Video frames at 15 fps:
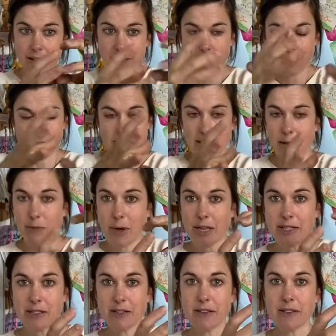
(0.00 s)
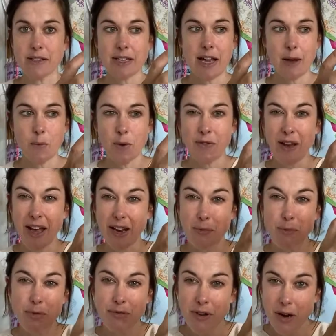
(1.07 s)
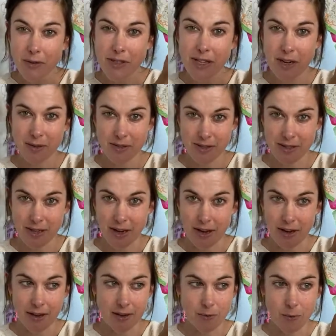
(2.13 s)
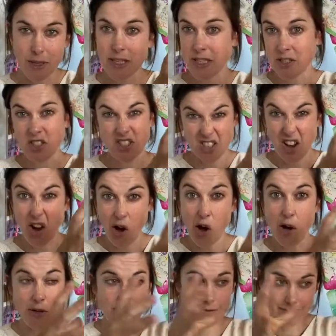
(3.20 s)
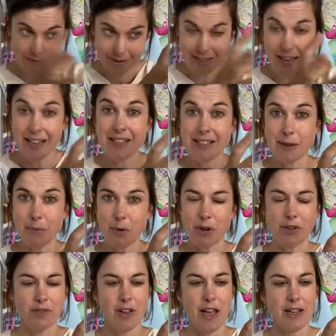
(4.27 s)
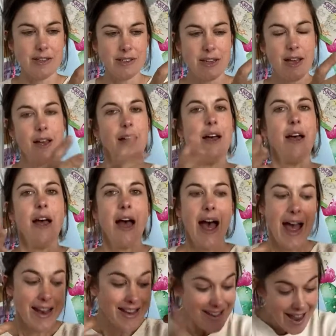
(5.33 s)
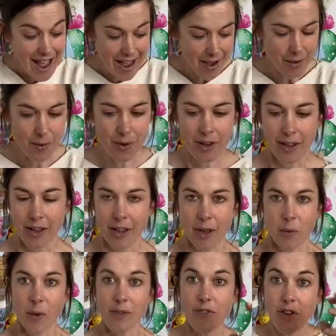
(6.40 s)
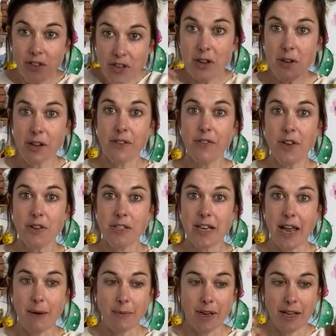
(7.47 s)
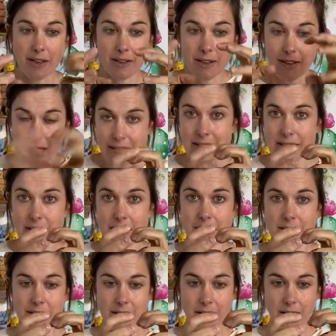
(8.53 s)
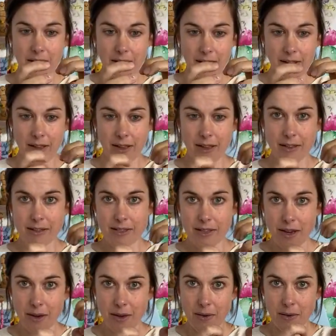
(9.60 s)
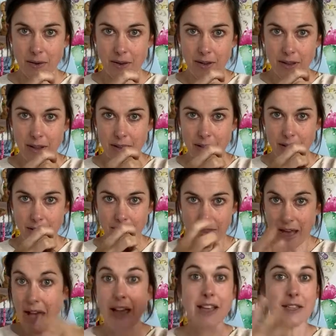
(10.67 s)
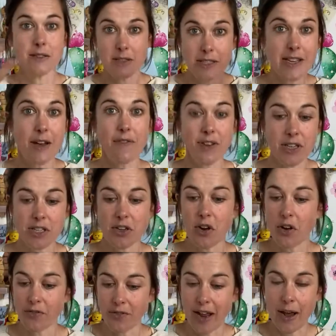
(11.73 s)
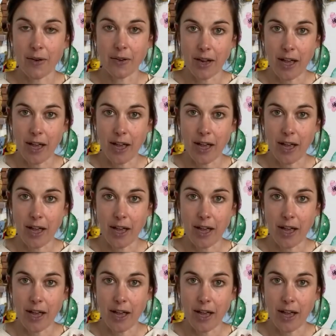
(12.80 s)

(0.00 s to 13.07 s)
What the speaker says: these little particles, and we've had a protostar, which is just a hot, denser ball of gas. And now we've got nuclear fusion happening inside the star, so that is the definition of now